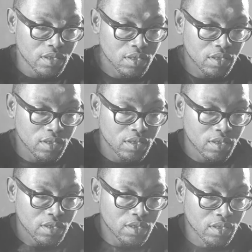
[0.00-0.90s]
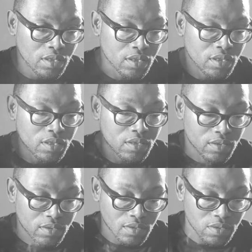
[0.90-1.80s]

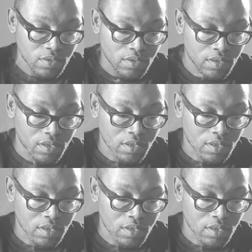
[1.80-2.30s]
No words are spoken by the person on screen.